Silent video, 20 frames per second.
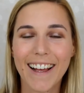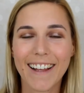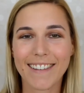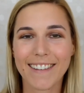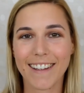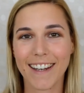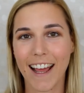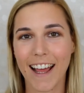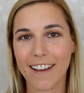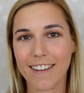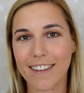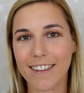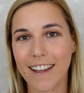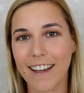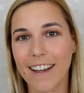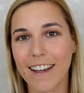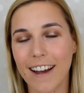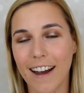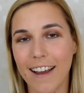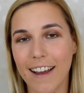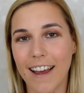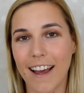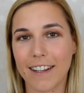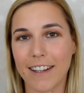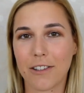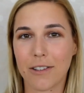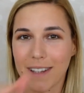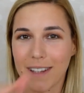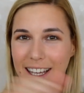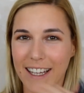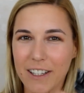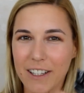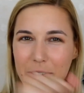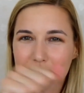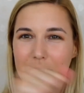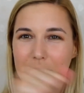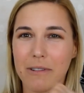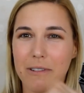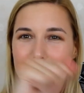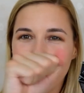The next day I had to like
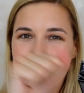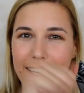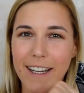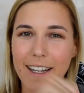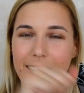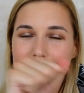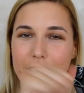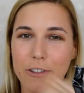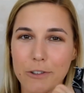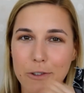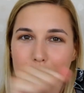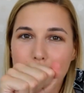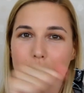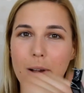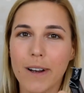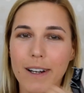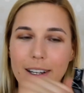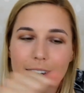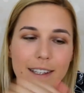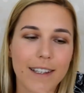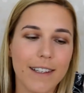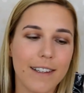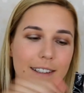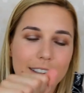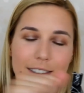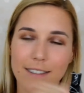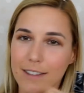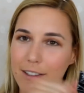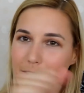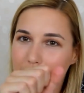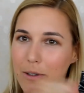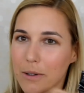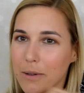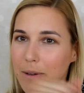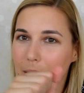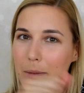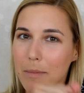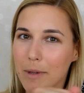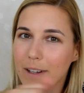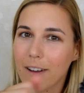really strongly
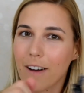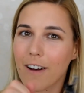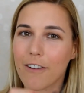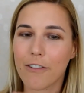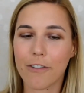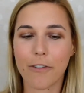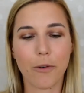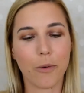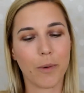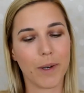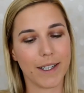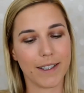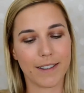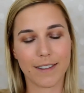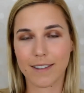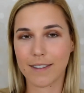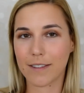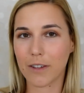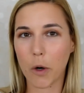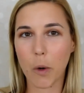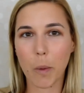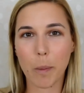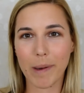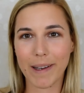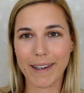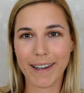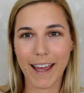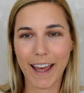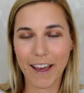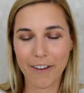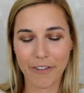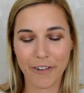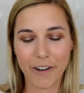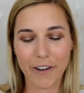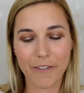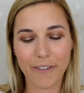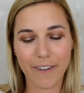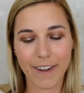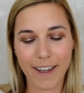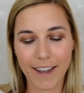scrape it off with soap and
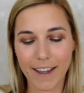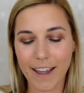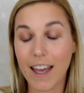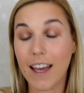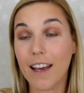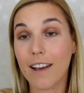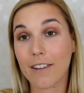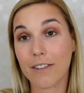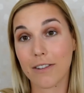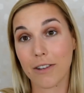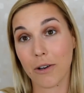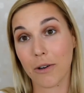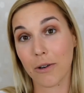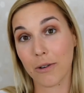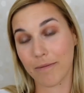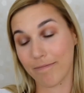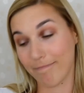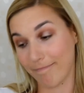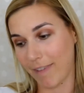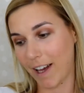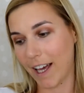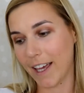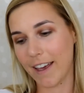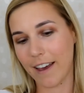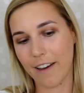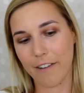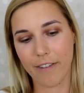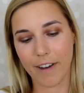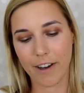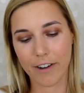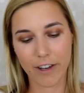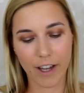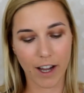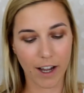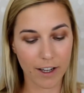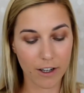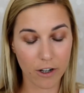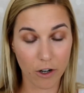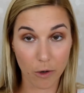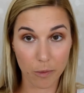everything. So I have very
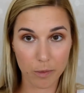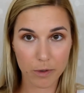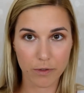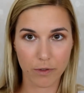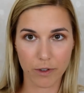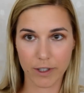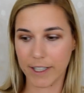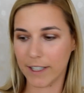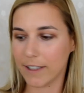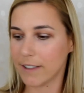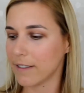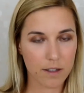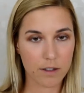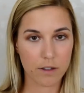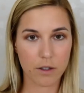high hopes for this.